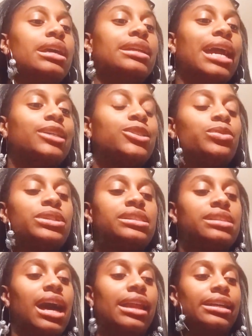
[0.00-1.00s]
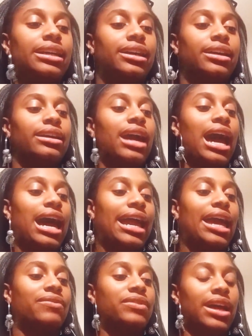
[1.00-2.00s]
Next was Sonica, I
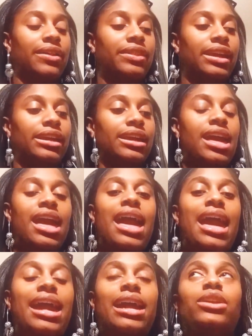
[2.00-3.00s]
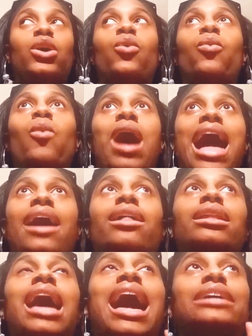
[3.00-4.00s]
Have Nothing. And
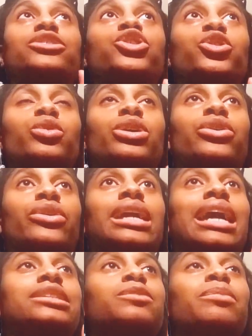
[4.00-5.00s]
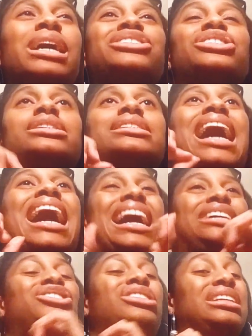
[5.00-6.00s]
while I do agree, as much as I
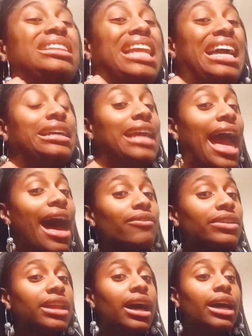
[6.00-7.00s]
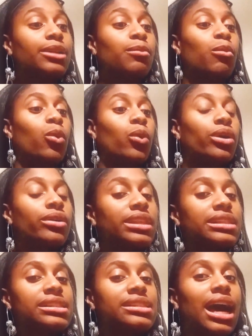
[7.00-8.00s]
actually like Avalon more
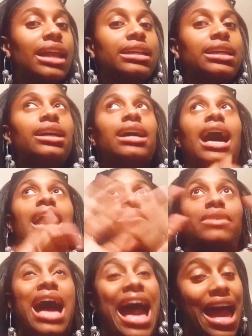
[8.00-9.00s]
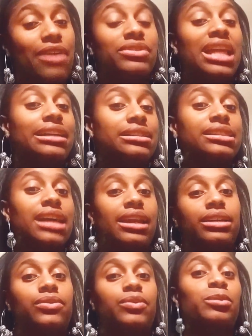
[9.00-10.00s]
than Sonica, I have liked
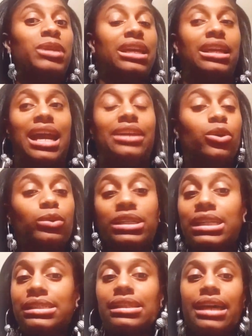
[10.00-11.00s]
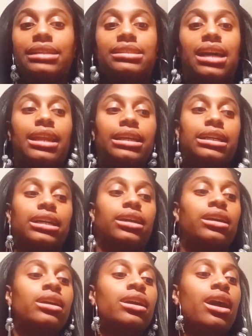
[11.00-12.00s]
Sonica from the beginning. I don't dislike
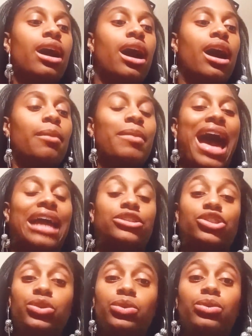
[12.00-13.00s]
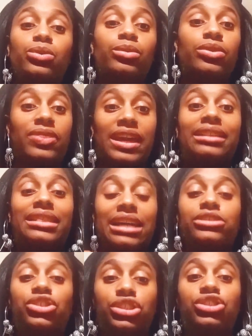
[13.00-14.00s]
Sonica. I do think
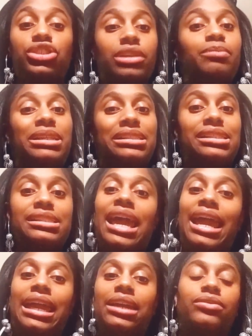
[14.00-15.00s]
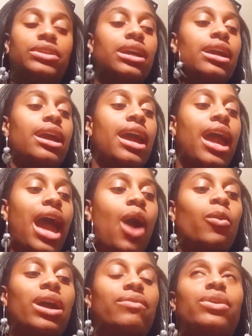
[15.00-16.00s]
that she should have been saved.
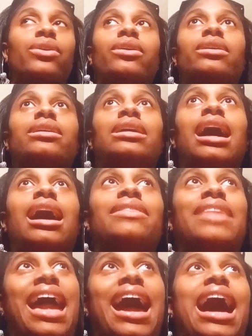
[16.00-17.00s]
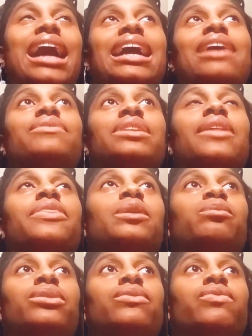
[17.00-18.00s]
However, that I Have
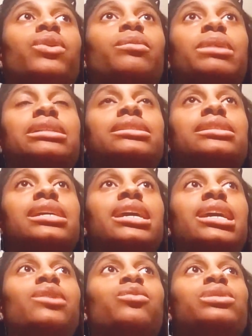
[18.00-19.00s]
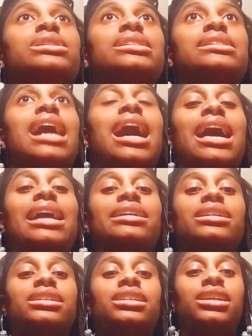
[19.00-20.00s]
Nothing performance, it was not
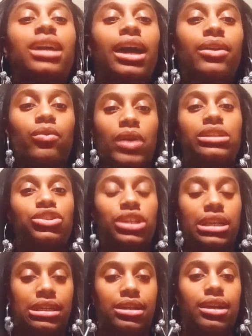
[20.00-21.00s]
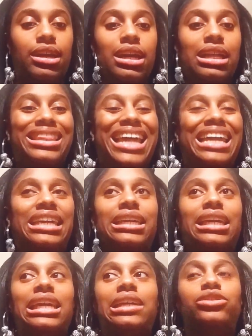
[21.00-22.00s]
gut-wrenching
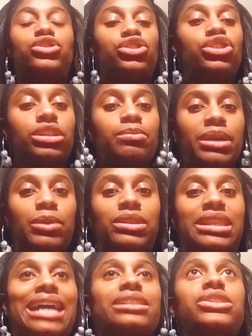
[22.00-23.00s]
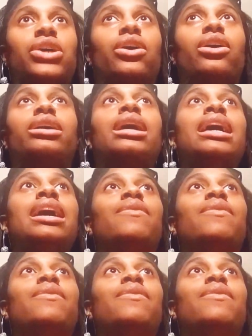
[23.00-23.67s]
like it should be with that song.